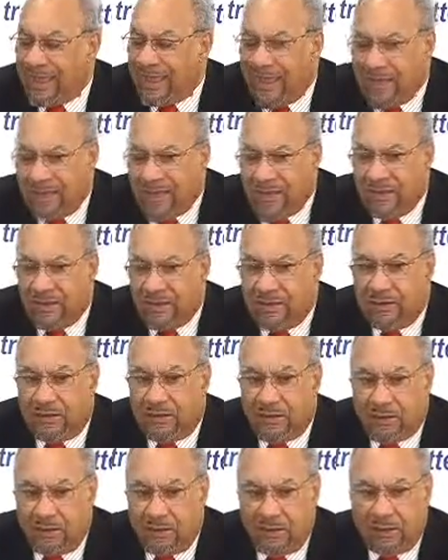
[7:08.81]
and
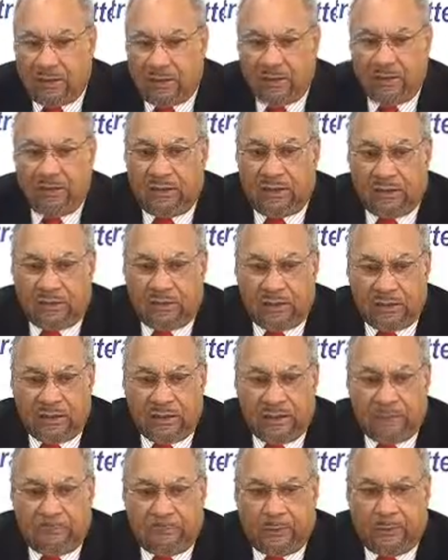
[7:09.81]
in the
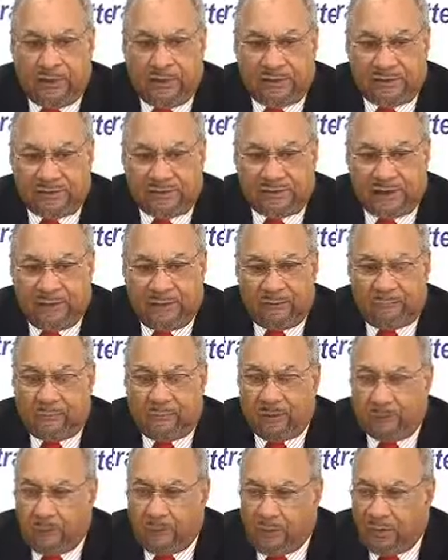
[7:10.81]
EPA itself,
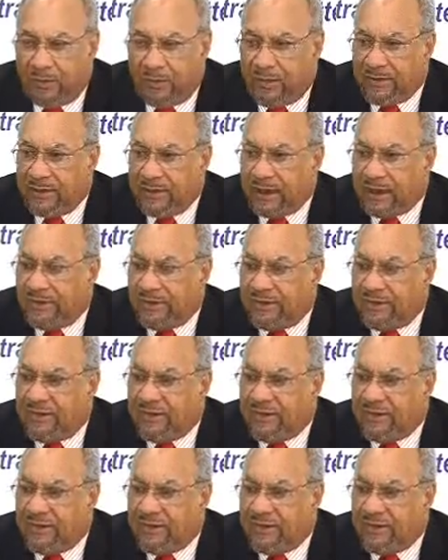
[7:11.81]
but more than that,